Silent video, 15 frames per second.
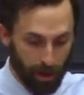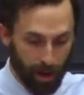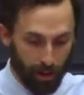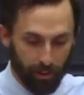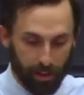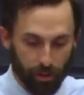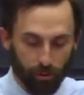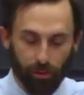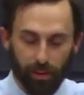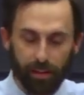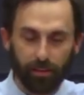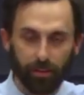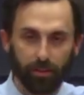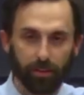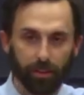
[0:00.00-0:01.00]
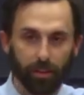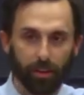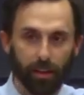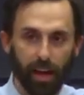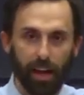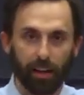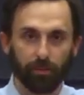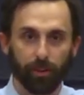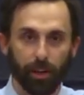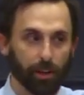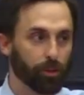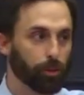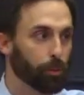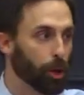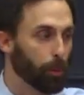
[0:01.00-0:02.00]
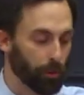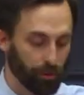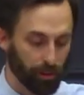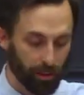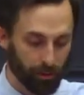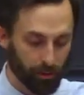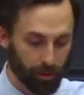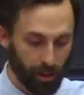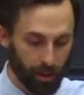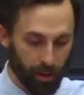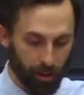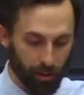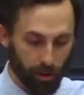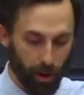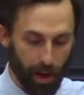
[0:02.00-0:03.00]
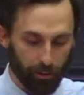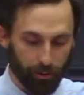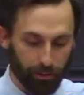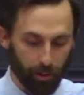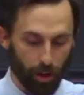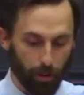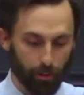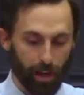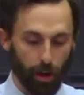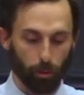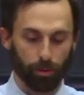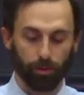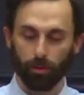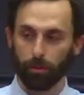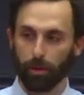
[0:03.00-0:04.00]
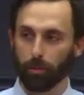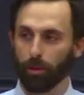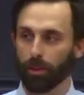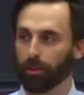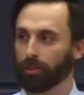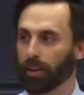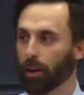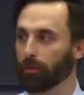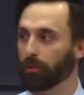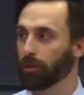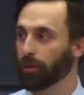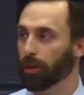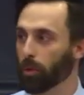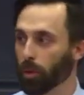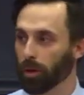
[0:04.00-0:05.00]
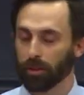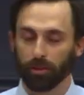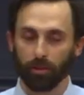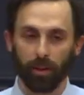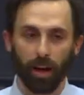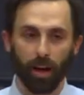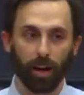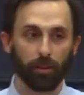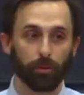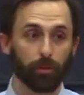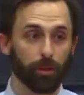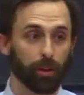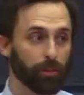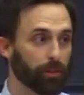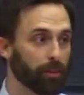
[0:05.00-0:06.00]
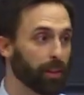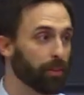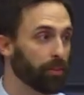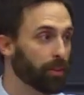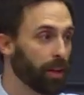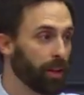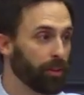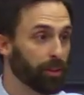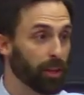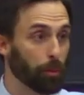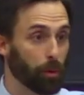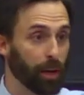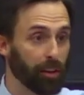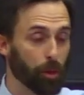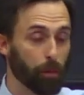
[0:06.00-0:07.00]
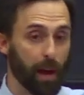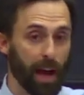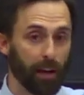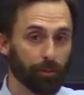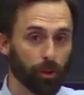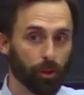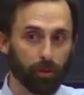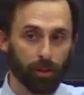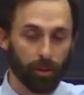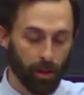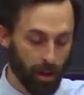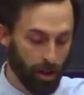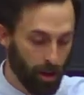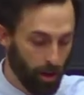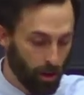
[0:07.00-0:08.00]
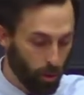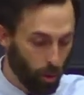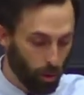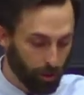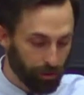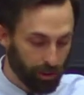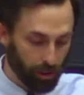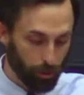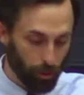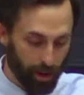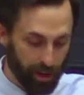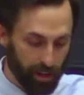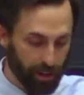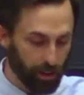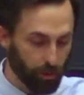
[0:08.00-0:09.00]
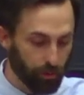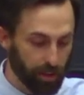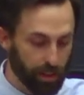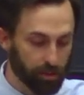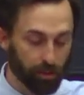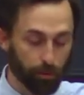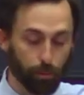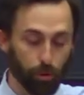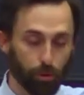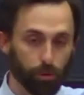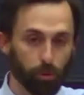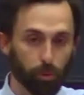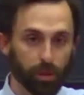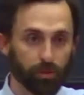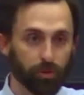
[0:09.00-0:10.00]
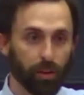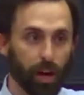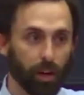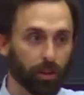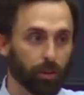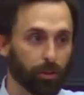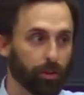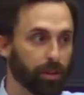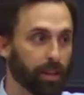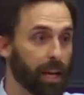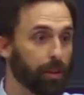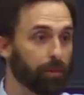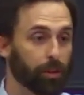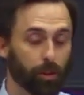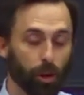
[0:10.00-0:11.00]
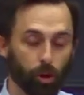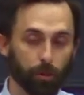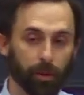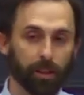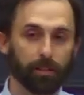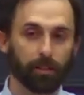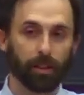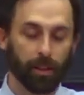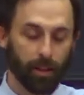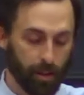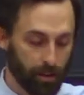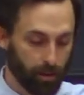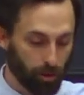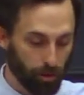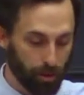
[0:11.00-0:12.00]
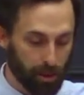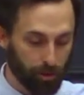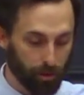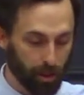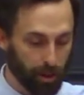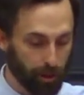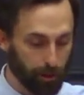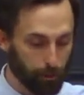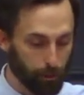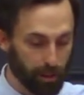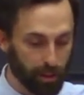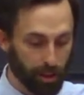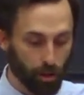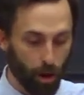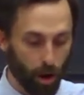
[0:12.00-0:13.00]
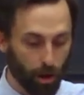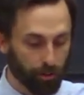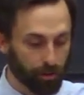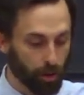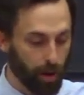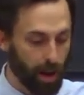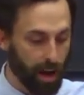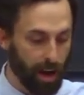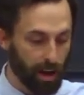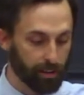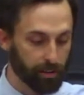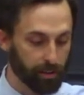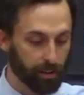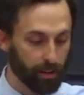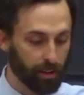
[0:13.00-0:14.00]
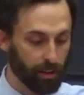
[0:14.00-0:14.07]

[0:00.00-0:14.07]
And these feasts had various purposes. You had some that were to remember the salvific works of God, for instance, celebrating the Passover or celebrating the Feast of Booths, which followed the Day of Atonement. But then you also had